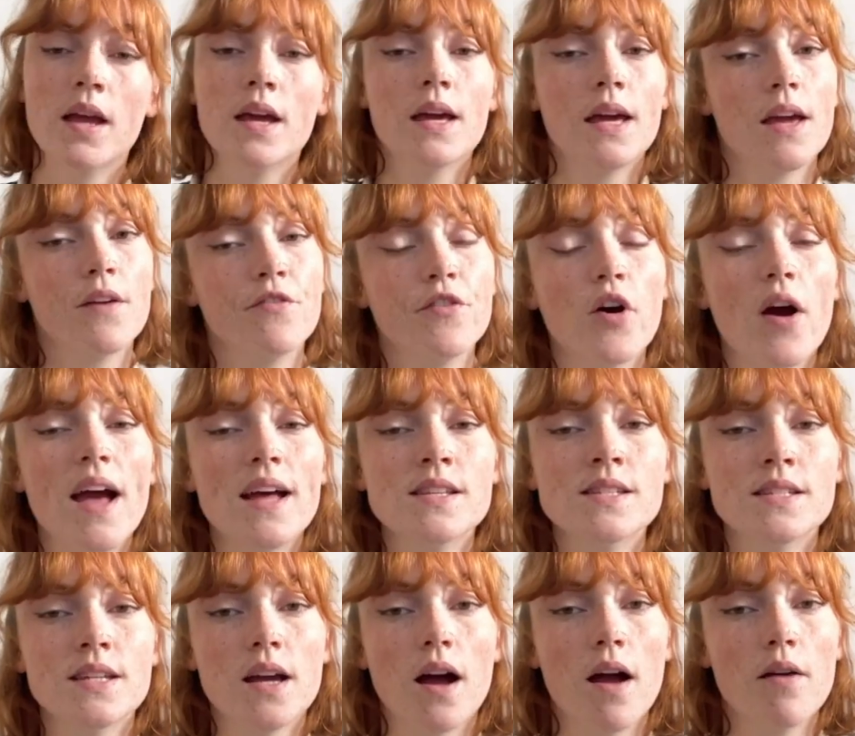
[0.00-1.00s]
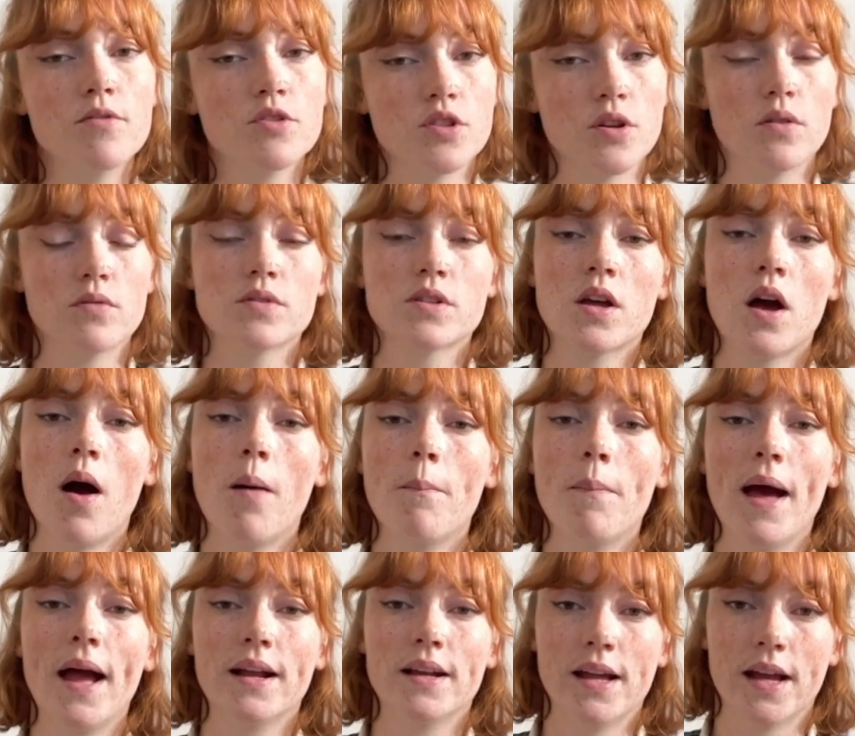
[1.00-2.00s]
If your STI results come
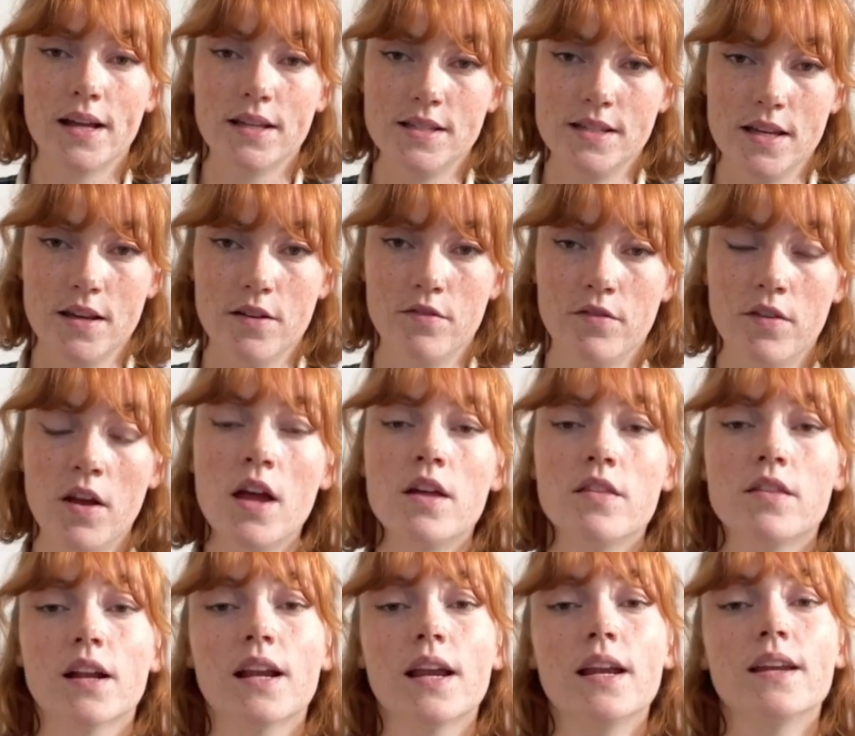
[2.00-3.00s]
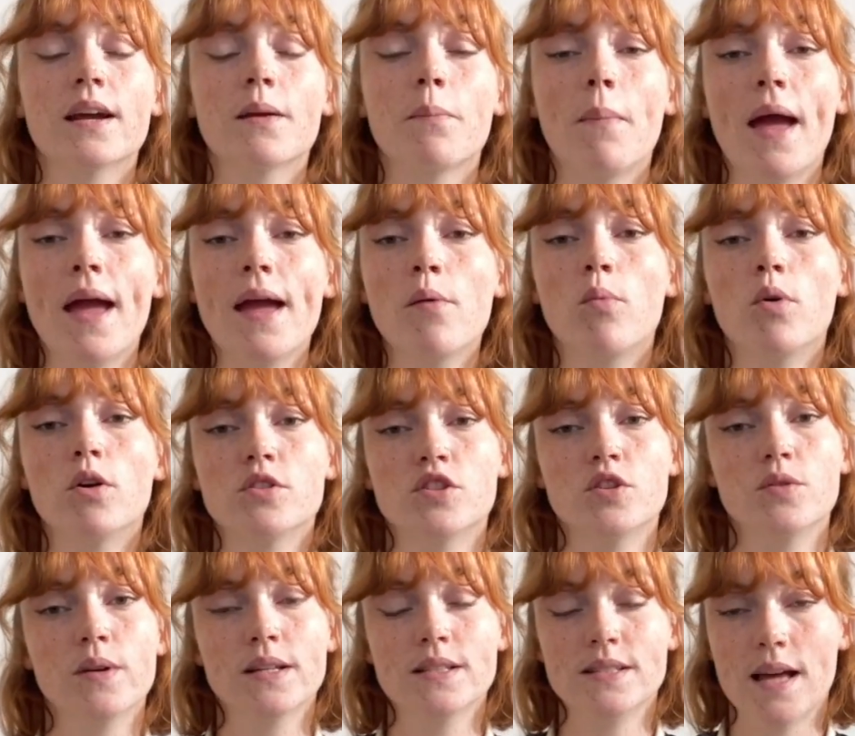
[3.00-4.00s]
back negative, the clinic may want to
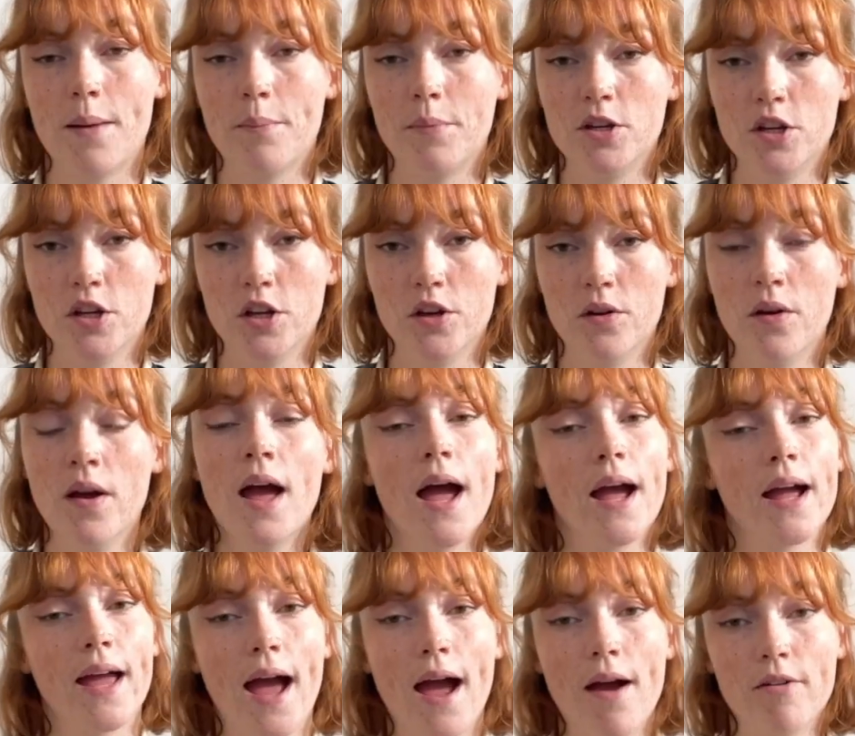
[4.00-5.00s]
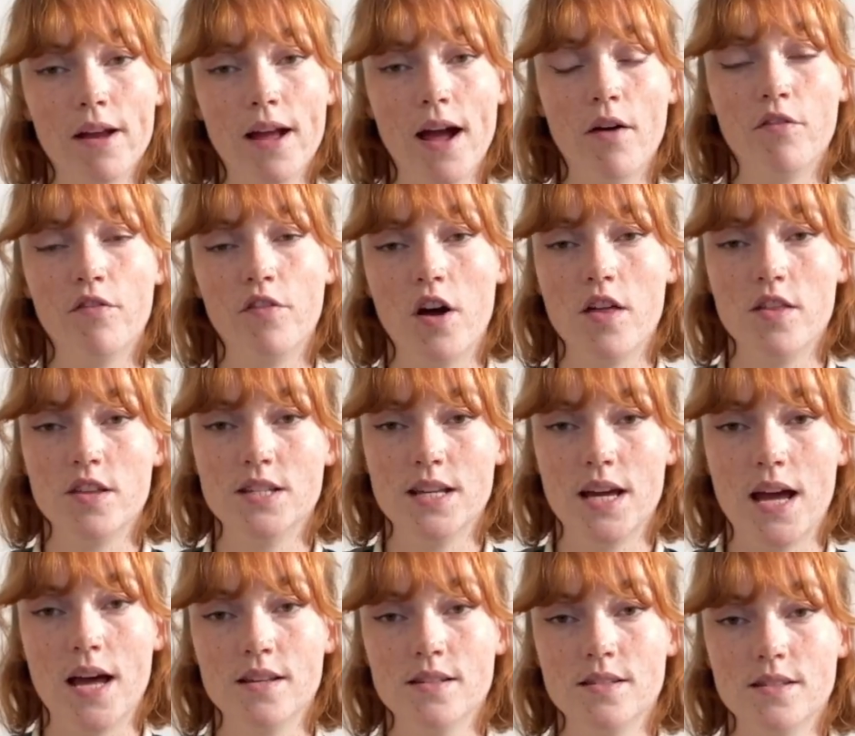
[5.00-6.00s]
examine you and carry out further
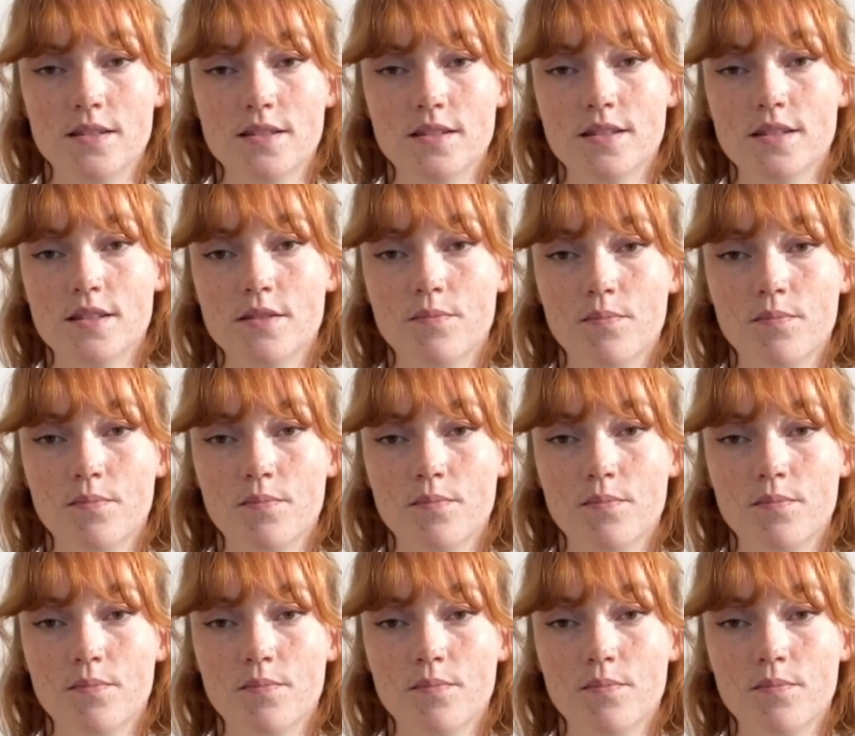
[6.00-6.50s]
tests.